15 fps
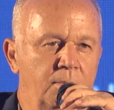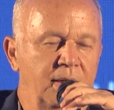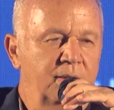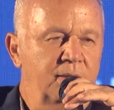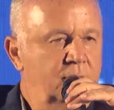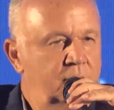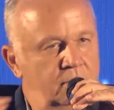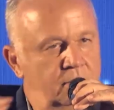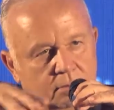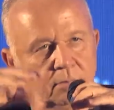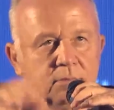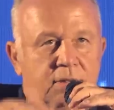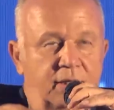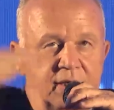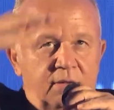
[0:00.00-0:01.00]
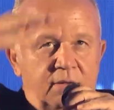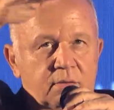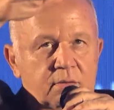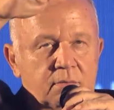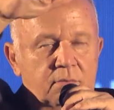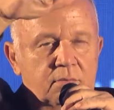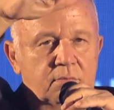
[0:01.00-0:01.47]
and again,
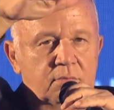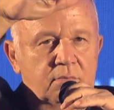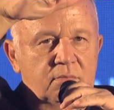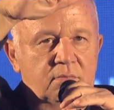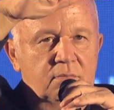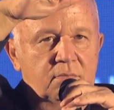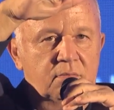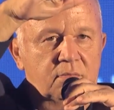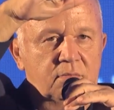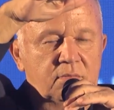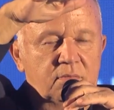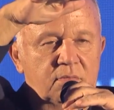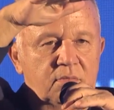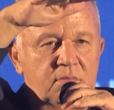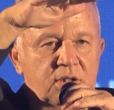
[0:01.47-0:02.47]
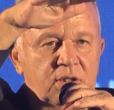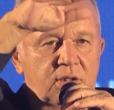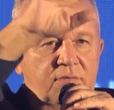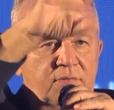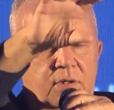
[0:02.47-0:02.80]
the